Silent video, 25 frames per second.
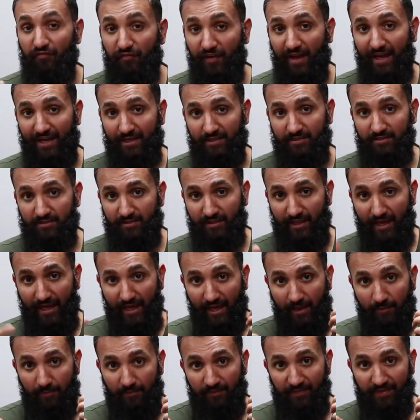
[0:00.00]
fact
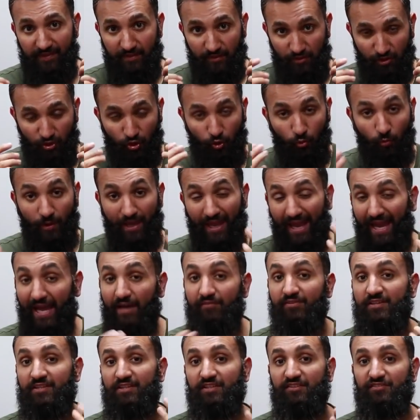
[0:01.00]
that we're
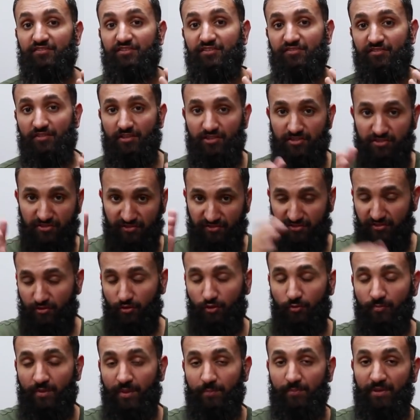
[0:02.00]
having these discussions,
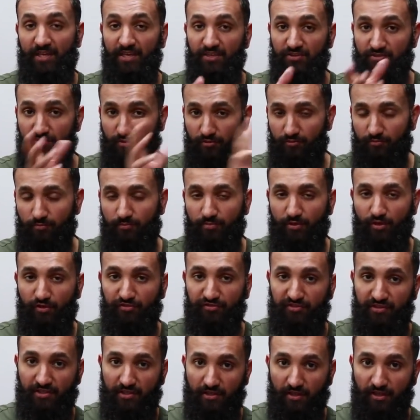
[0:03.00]
and on my page,
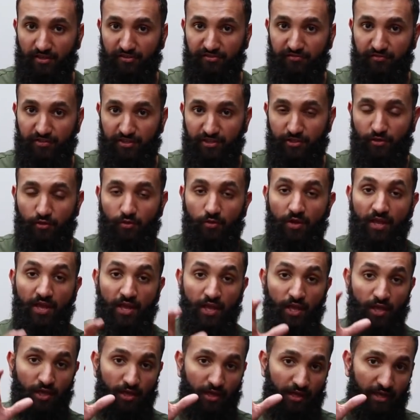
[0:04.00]
because of the last video,
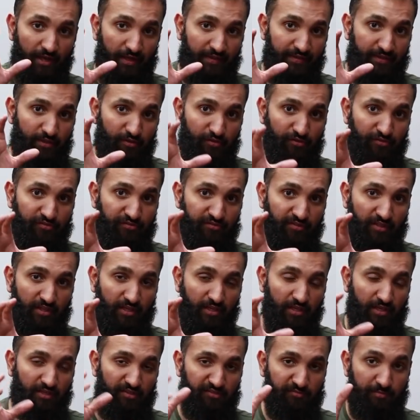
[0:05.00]
there was
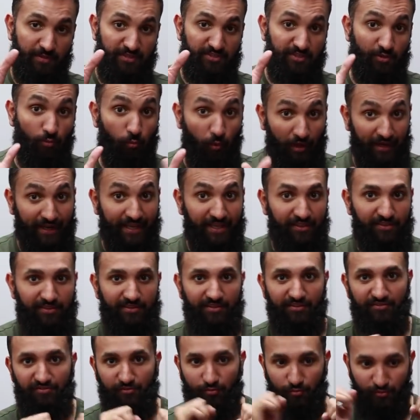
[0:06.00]
especially one
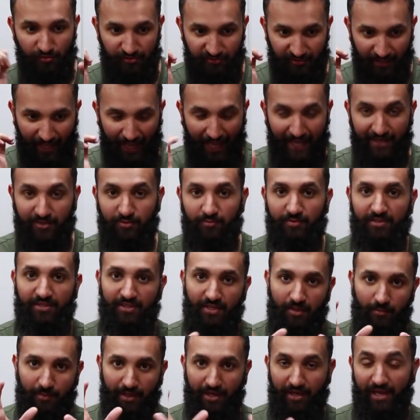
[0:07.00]
atheist who was
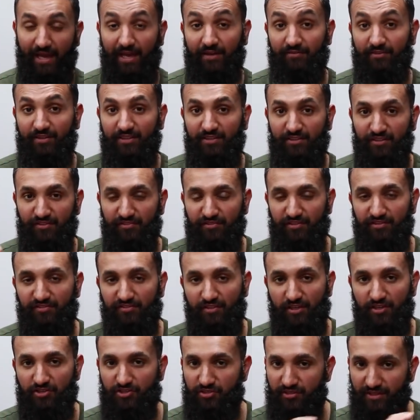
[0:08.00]
adamant about having this
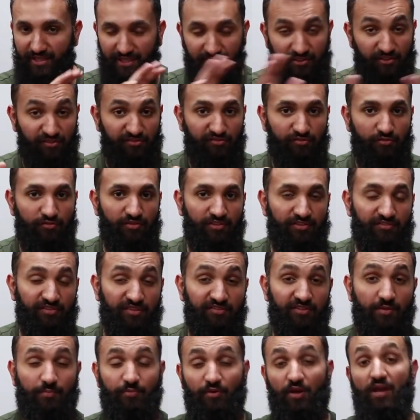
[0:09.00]
discussion that these two things
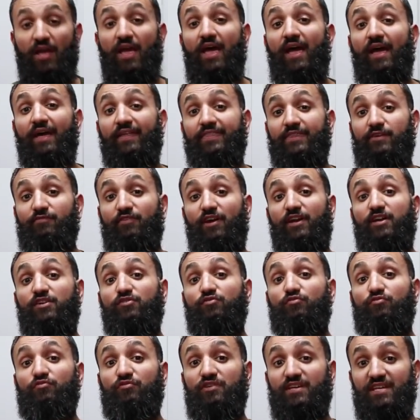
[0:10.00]
are separate. The
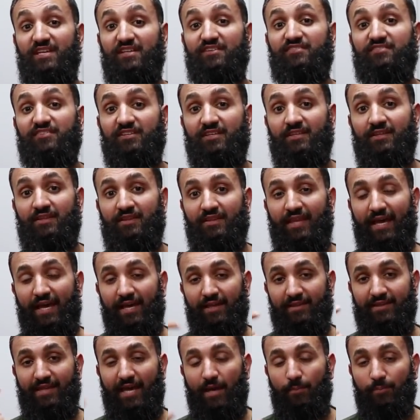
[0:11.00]
very reason
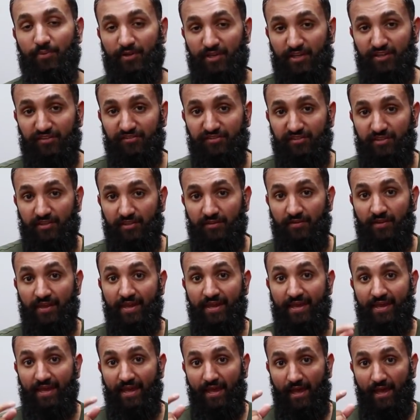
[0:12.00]
that that person
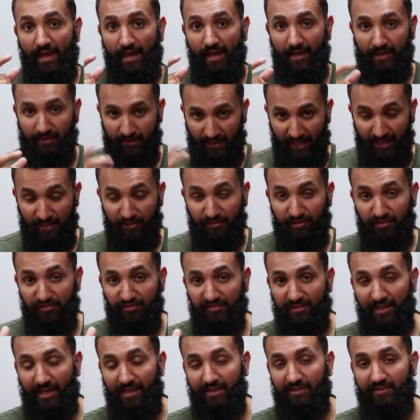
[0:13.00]
and
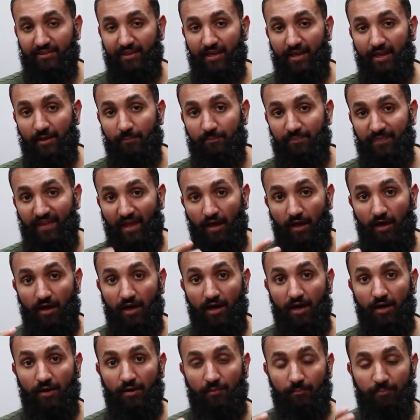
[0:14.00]
atheists like that
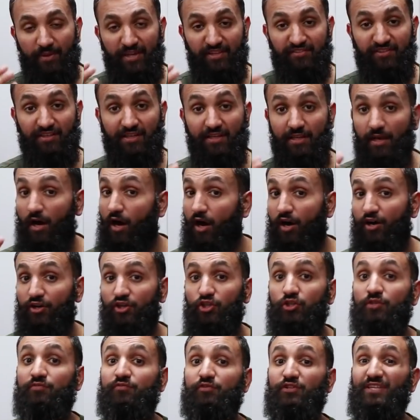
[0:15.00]
are basically
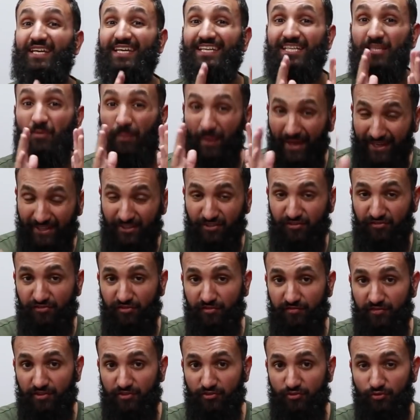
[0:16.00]
arguing for the
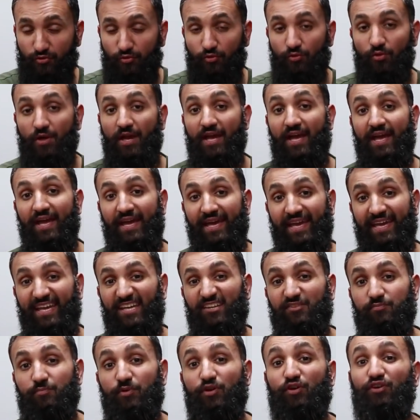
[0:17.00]
independence of the two
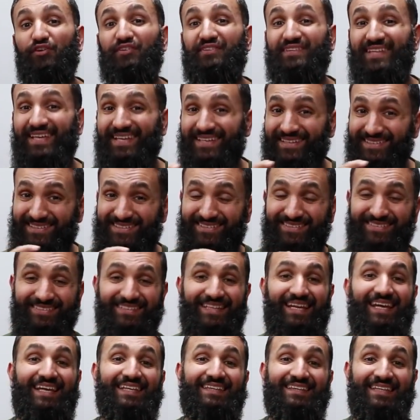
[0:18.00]
is because they
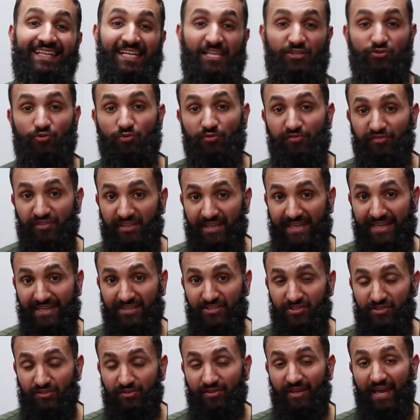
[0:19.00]
understand natural
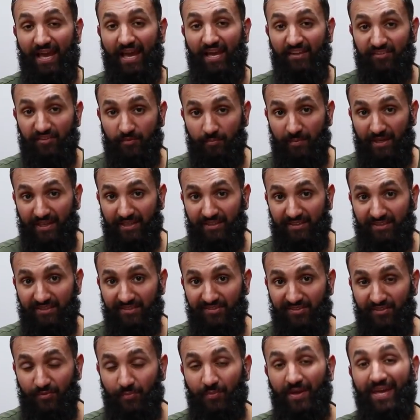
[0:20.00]
selection as a
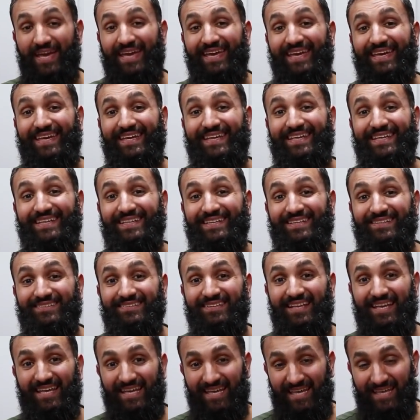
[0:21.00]
mechanism
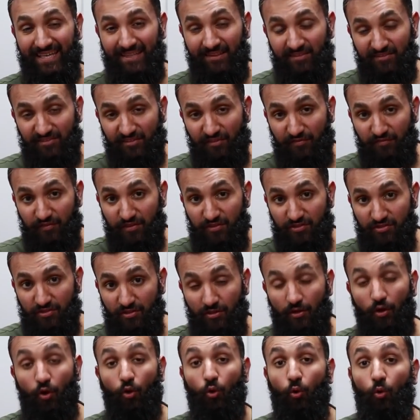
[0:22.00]
is
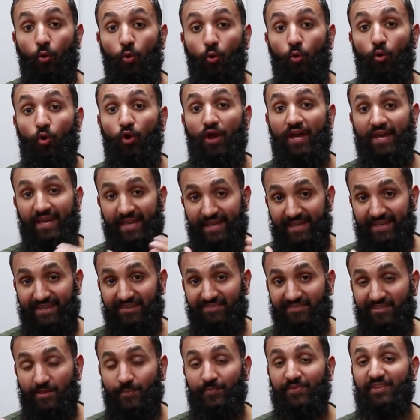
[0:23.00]
insufficient, or it
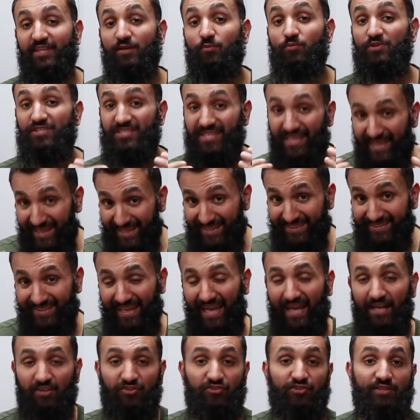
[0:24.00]
is something which is
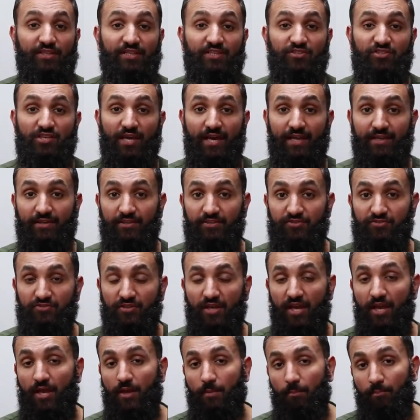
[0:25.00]
actually
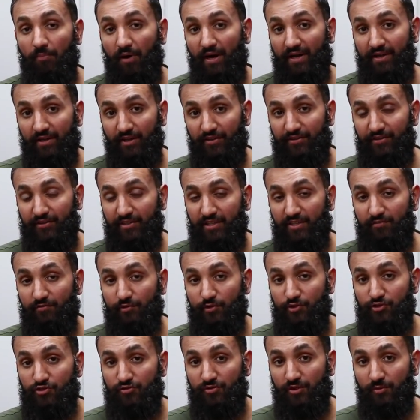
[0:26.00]
challenged by other
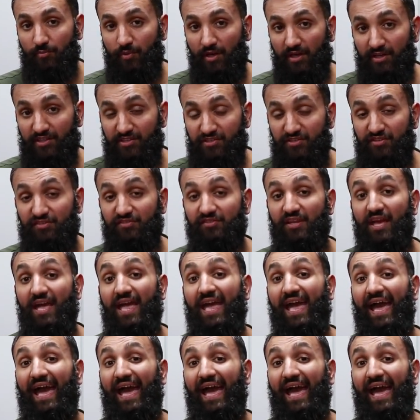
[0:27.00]
evolutionary biologists,